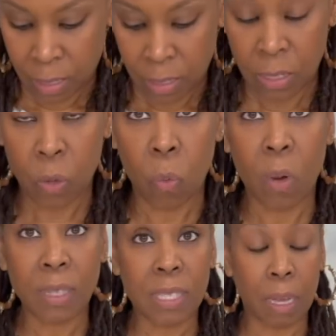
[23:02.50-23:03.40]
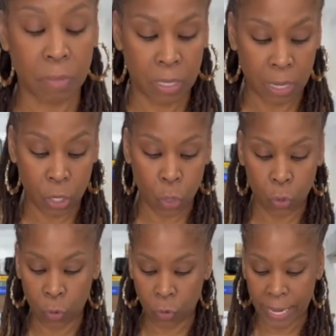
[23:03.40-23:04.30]
So once I'm done
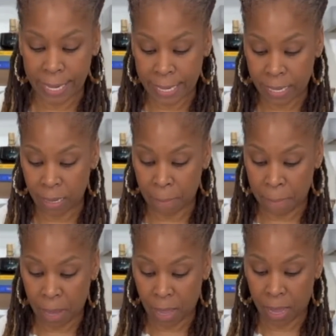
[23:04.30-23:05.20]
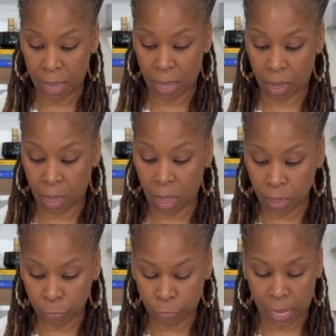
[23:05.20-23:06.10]
grating my
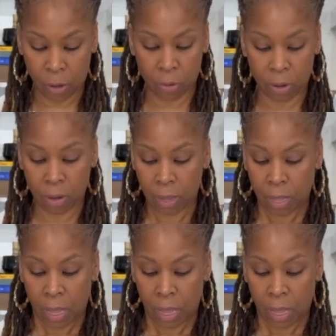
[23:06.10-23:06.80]
cauliflower,